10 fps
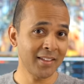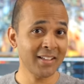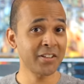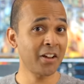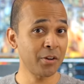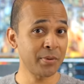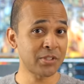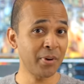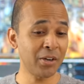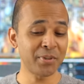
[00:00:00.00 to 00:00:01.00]
That's not
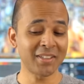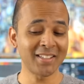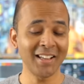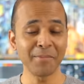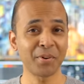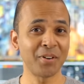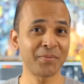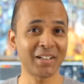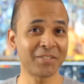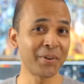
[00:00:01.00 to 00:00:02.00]
always great with an
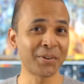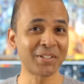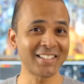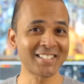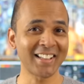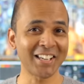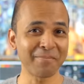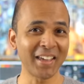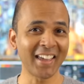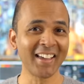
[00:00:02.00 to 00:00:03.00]
imperfect vocalist like
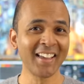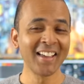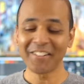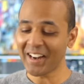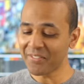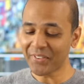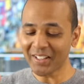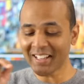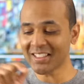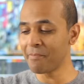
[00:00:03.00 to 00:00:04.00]
me, but I
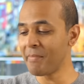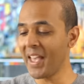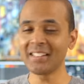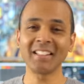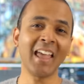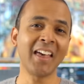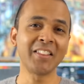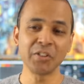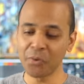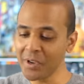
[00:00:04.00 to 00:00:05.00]
felt like the Manley and
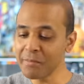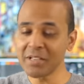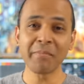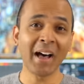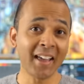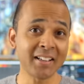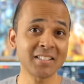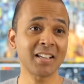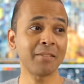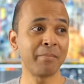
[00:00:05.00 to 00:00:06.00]
the Neumann
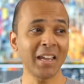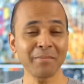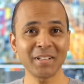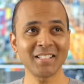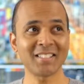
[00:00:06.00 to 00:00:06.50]
mics made me